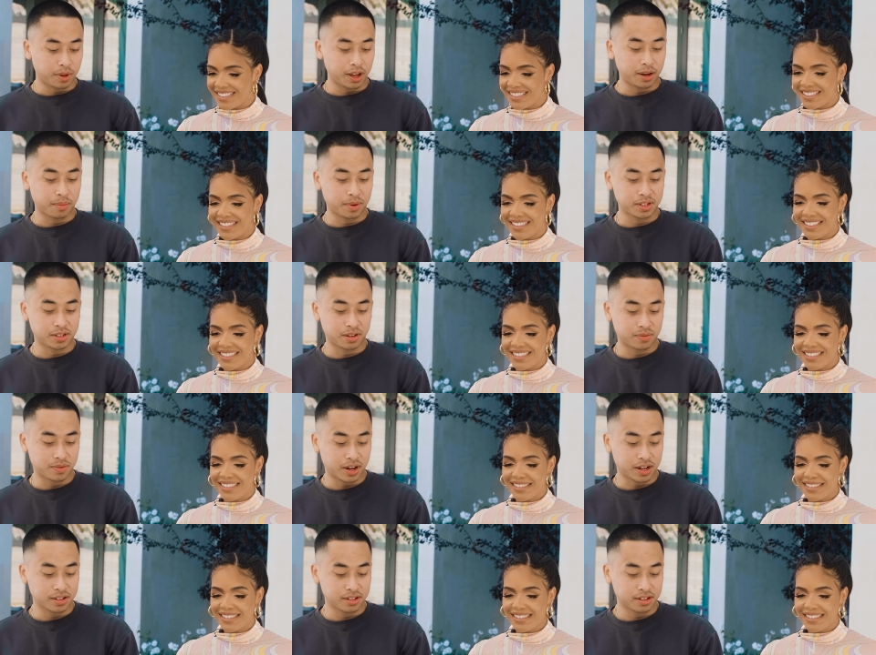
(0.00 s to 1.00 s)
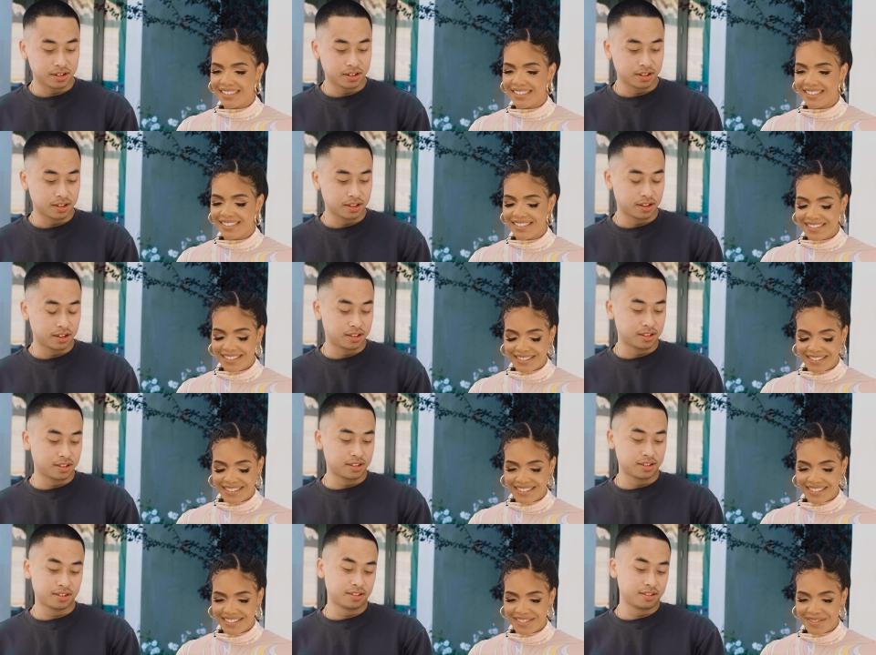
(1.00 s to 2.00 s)
Speaker 1: playing my stuff nicely.
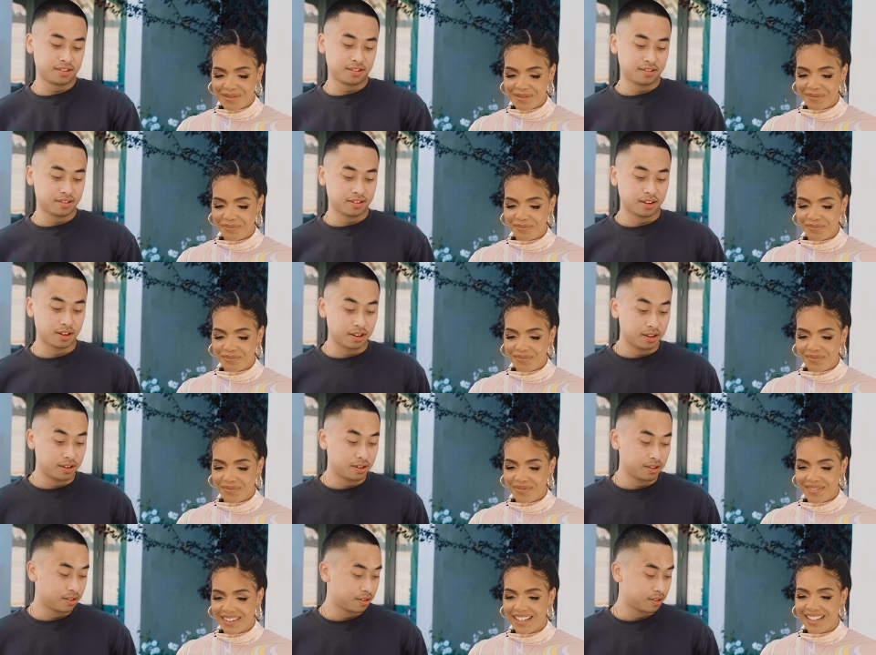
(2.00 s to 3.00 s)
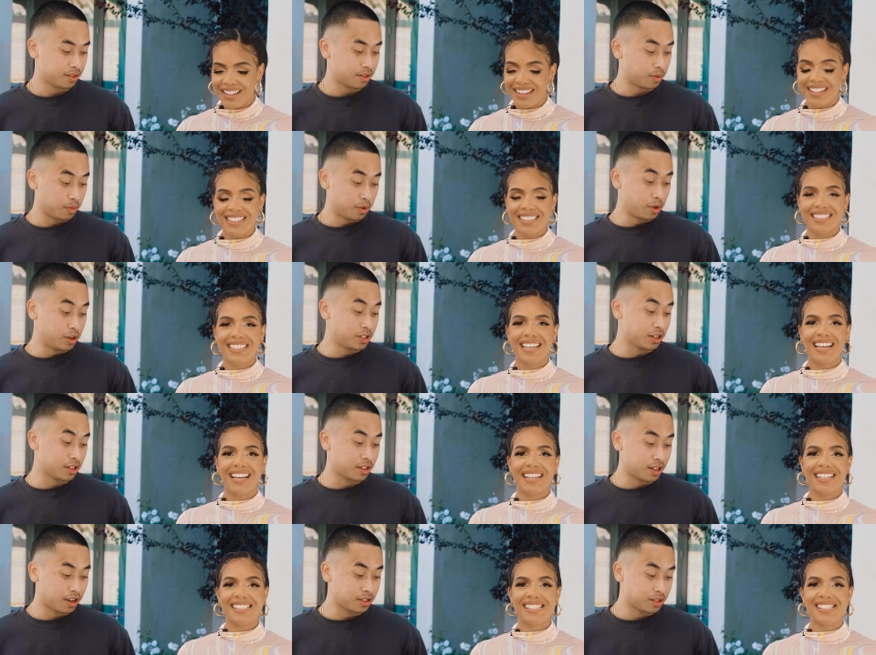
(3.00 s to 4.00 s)
It's, oh yeah. Looks Yours
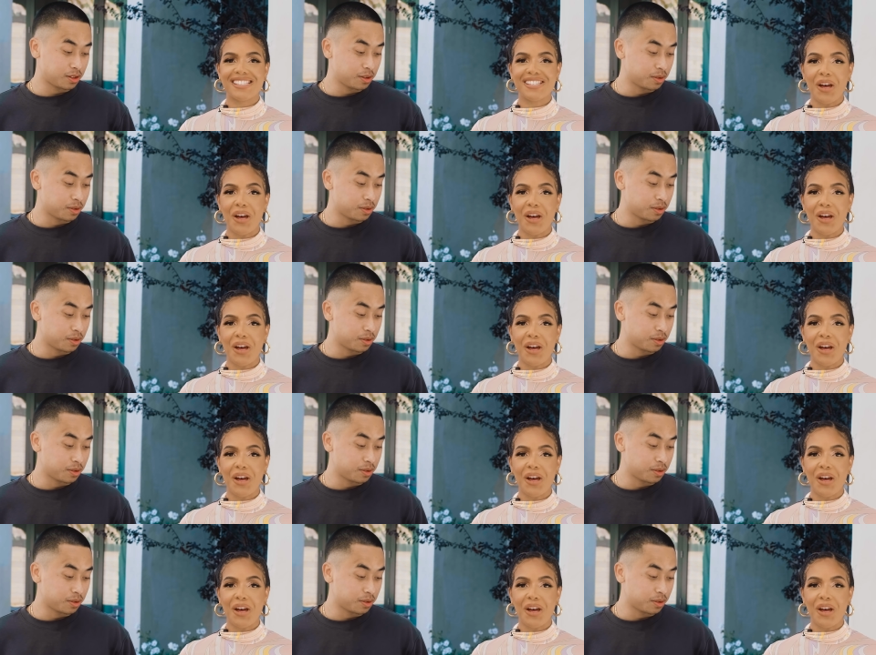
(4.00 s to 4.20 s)
are nice too.